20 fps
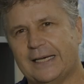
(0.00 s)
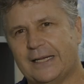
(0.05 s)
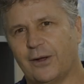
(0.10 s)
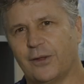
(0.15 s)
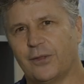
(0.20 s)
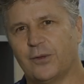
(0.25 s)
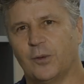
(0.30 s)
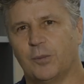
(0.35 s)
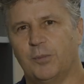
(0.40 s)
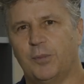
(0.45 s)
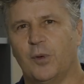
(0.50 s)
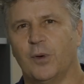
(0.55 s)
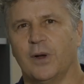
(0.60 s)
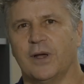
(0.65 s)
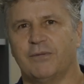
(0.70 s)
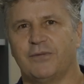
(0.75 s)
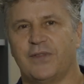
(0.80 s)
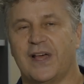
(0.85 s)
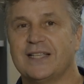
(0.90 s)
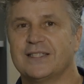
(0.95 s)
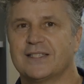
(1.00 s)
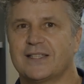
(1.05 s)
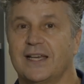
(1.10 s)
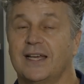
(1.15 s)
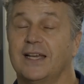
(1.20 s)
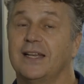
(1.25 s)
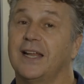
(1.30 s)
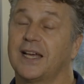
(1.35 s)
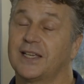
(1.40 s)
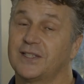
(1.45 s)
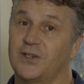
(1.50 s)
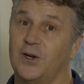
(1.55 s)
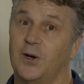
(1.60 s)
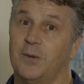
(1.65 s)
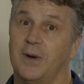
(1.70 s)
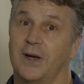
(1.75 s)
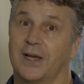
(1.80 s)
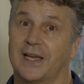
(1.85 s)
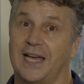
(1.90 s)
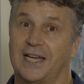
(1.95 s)
and I thought, boy, if that's there next
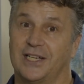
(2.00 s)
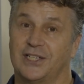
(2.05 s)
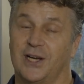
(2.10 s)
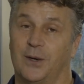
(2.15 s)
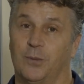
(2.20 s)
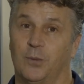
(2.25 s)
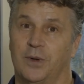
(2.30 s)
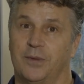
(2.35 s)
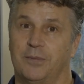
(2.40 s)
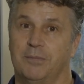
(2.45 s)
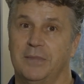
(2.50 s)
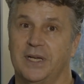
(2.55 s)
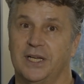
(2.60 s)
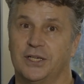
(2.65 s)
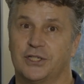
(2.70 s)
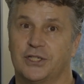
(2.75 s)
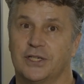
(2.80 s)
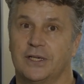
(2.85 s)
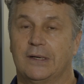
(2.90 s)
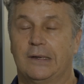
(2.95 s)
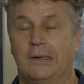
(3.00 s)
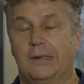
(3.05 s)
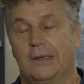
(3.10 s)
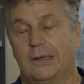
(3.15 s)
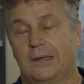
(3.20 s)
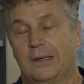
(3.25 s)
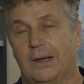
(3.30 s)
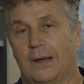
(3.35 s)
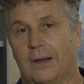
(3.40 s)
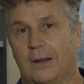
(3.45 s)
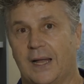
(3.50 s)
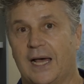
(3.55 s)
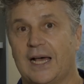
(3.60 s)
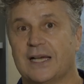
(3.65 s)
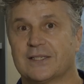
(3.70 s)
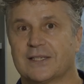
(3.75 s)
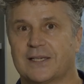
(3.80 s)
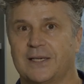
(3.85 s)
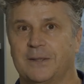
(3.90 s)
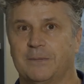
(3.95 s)
time I catch up with Mitch, I'll
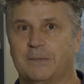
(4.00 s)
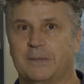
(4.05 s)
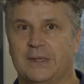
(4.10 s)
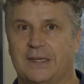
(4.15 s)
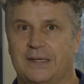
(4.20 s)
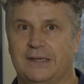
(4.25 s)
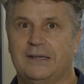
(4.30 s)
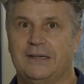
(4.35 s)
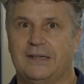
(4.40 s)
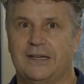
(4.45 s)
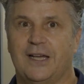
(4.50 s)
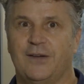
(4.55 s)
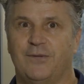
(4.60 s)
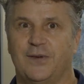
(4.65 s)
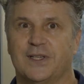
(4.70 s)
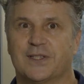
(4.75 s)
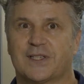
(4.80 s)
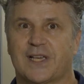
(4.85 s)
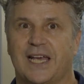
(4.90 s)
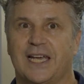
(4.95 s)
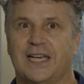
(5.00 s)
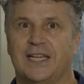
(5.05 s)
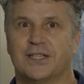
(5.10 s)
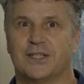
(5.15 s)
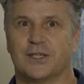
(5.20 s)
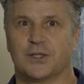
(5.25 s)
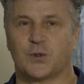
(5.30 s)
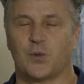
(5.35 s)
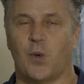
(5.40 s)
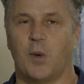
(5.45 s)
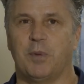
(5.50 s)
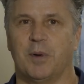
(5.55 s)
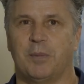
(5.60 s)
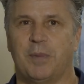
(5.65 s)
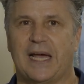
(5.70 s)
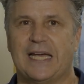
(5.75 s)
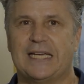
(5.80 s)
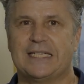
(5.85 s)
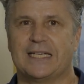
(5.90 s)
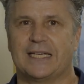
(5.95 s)
ask him if he's keen to swap a
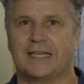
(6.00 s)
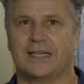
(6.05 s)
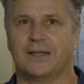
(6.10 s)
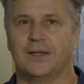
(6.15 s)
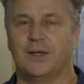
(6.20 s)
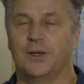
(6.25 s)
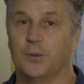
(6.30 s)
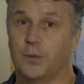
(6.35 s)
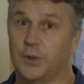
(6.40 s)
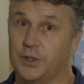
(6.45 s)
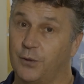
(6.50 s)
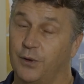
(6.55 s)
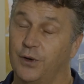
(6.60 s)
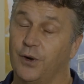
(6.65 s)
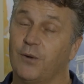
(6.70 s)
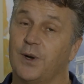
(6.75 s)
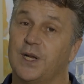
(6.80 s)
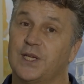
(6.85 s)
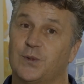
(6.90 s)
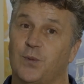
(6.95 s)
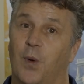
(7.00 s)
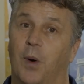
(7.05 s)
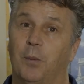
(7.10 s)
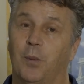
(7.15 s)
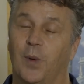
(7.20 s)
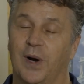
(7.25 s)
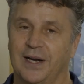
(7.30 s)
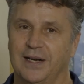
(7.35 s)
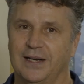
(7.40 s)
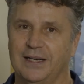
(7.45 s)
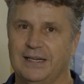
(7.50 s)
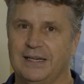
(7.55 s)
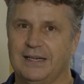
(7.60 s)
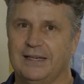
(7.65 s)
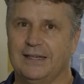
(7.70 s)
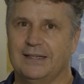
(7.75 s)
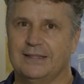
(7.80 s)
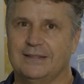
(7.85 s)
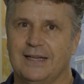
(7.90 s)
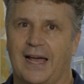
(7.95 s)
painting, which we'd already swapped one,
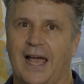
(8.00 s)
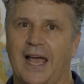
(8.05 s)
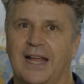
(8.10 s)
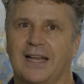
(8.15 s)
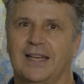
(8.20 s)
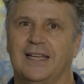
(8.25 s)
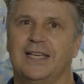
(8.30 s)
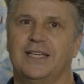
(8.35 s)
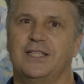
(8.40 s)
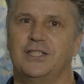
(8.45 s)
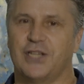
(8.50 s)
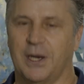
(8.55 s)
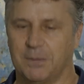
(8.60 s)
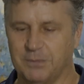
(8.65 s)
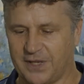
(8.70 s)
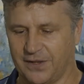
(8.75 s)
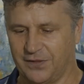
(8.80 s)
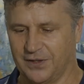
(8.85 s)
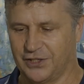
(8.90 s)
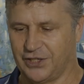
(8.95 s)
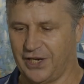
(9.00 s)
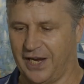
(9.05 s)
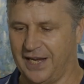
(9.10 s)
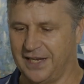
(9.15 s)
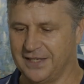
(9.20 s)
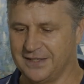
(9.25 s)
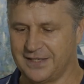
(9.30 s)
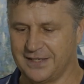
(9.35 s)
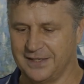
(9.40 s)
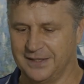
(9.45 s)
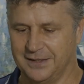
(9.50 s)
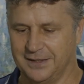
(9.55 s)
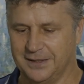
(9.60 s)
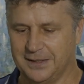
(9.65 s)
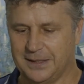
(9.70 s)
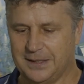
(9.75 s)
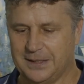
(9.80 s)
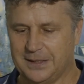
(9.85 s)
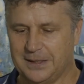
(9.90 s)
and he jumped at the chance. And